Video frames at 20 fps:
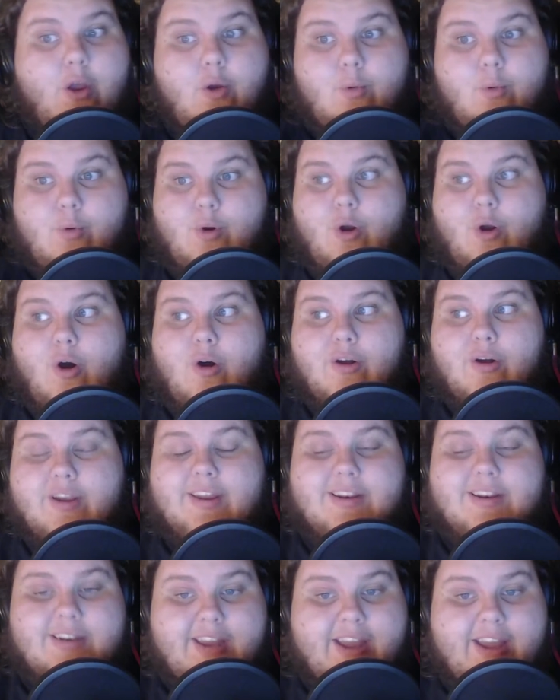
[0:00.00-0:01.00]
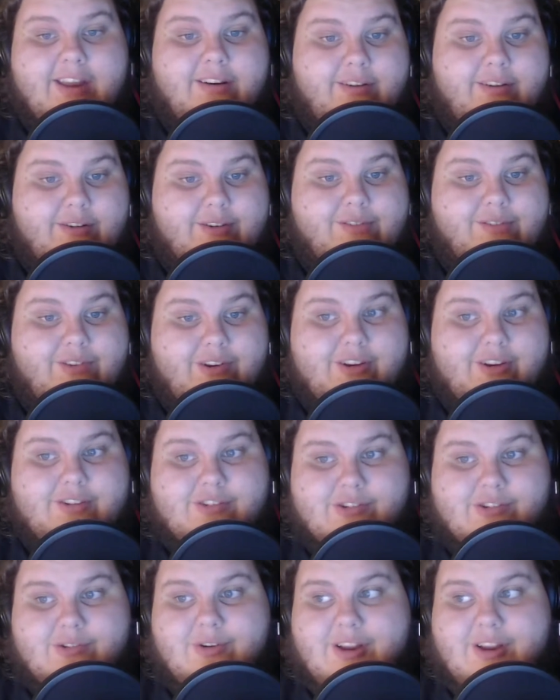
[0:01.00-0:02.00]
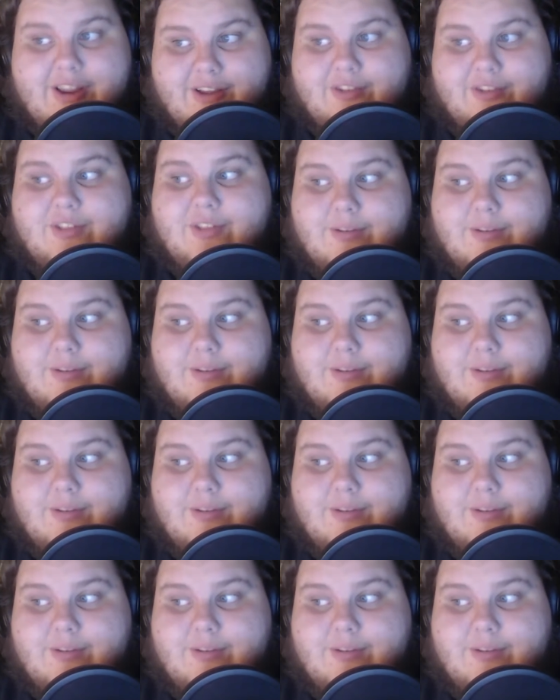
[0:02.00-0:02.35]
were all contenders for his strength.